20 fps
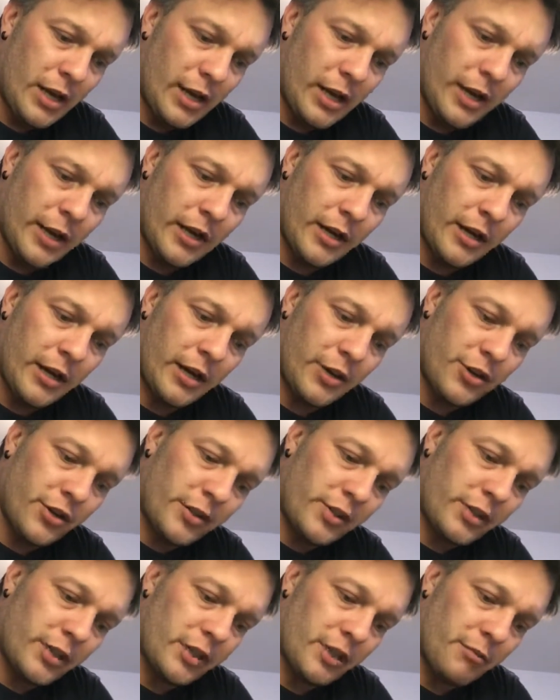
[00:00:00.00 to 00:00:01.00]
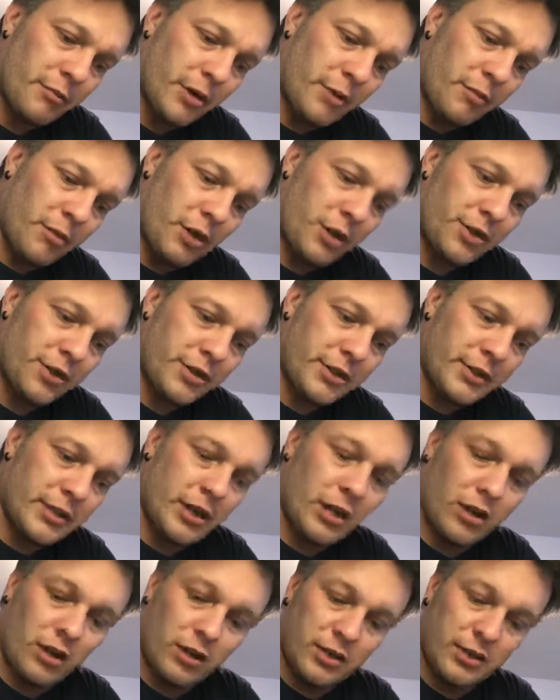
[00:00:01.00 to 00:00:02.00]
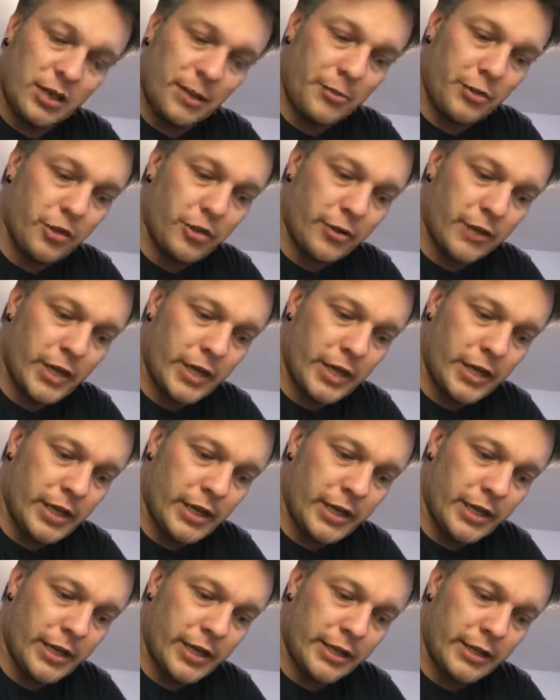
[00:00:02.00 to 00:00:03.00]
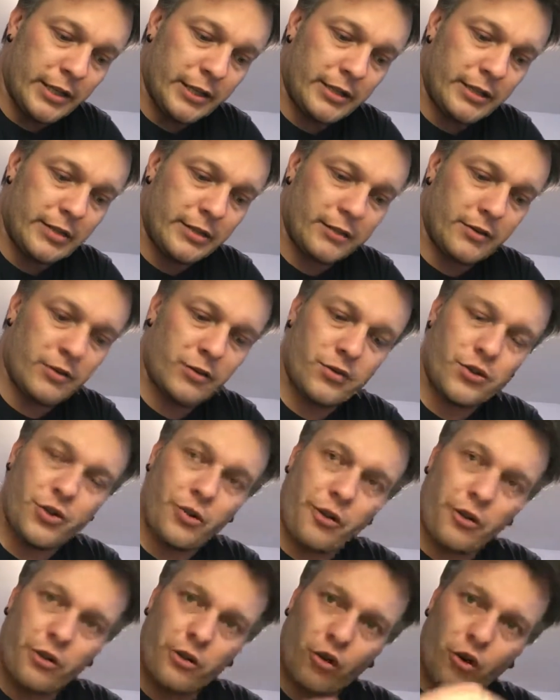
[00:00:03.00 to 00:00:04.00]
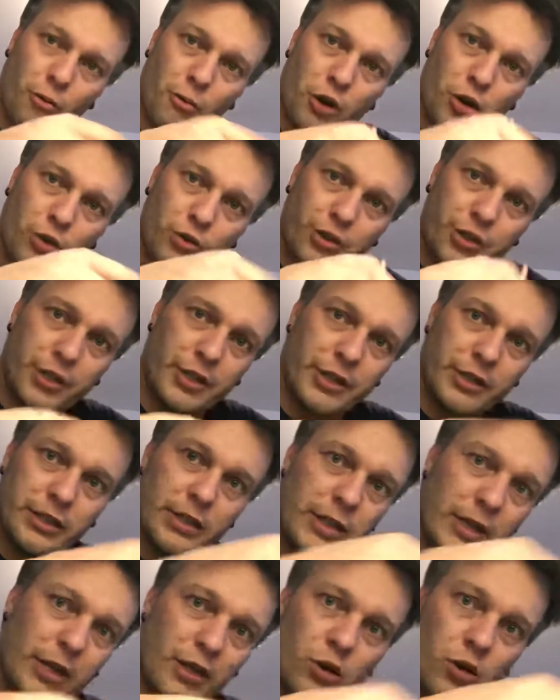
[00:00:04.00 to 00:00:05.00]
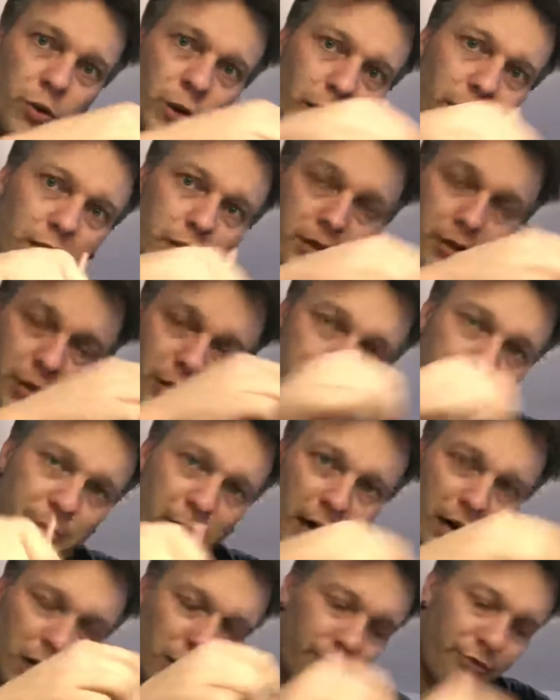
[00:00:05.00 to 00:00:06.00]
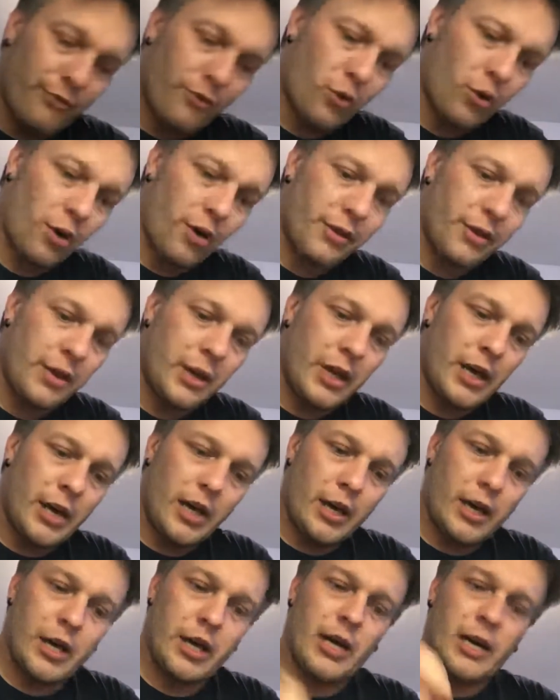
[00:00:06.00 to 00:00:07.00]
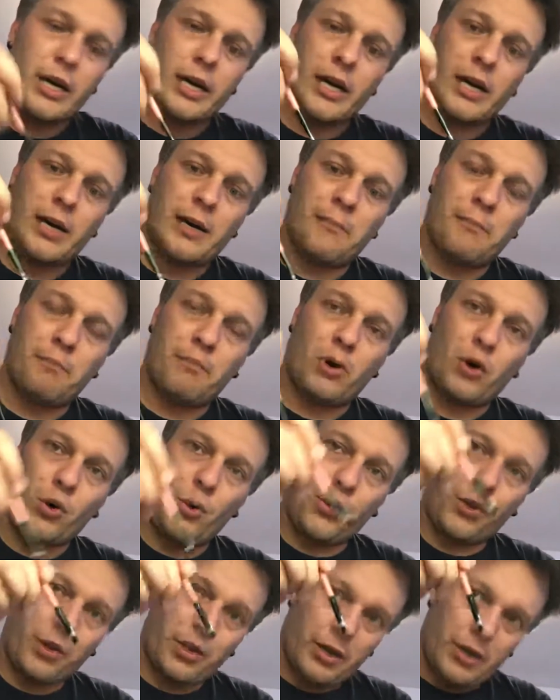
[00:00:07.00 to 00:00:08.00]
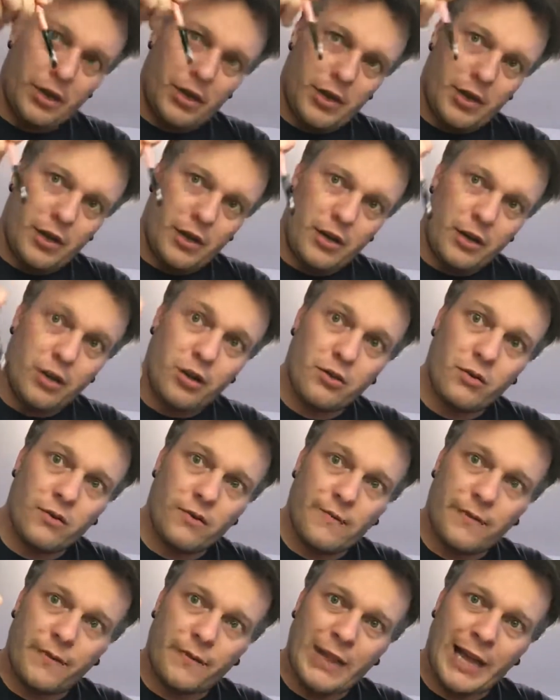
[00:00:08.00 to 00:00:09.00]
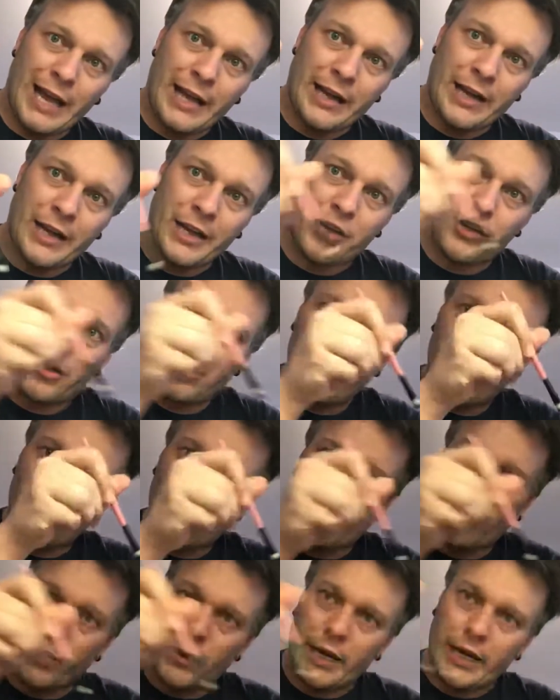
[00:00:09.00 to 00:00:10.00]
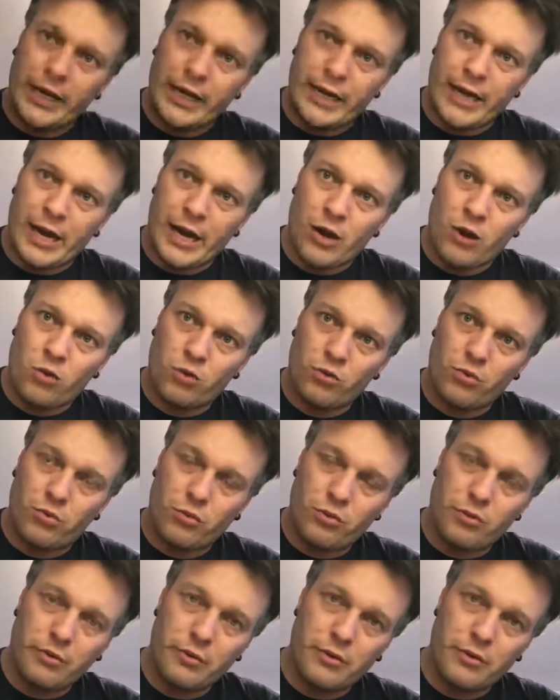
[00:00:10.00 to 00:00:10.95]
and I just clean my brushes. Now all I'm doing is circular motions and going back and forth, both flat edge going down